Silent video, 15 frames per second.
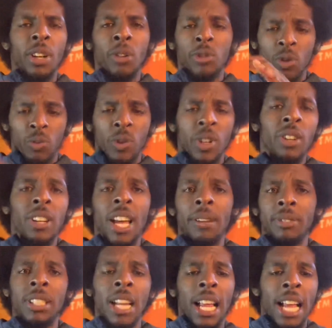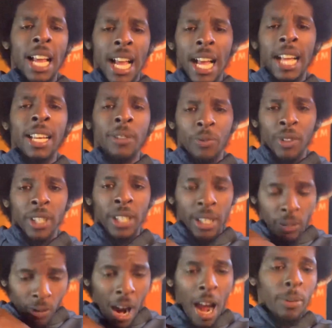On some real life shit, I could
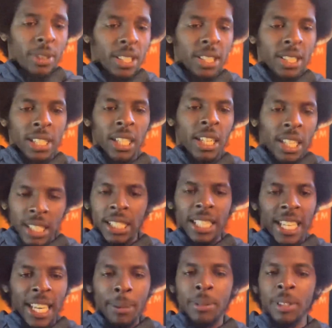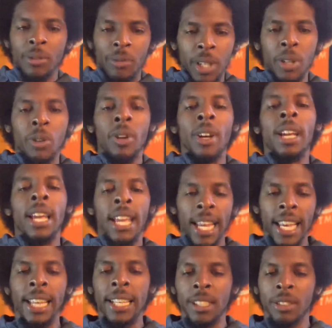really rock with this nigga because he keeps it real
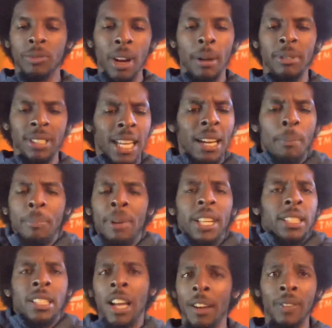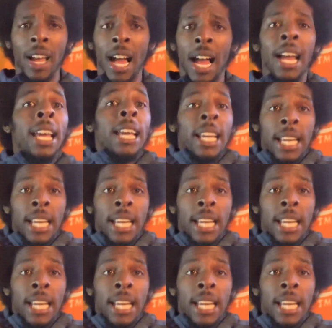in his raps. He's not a big tough guy.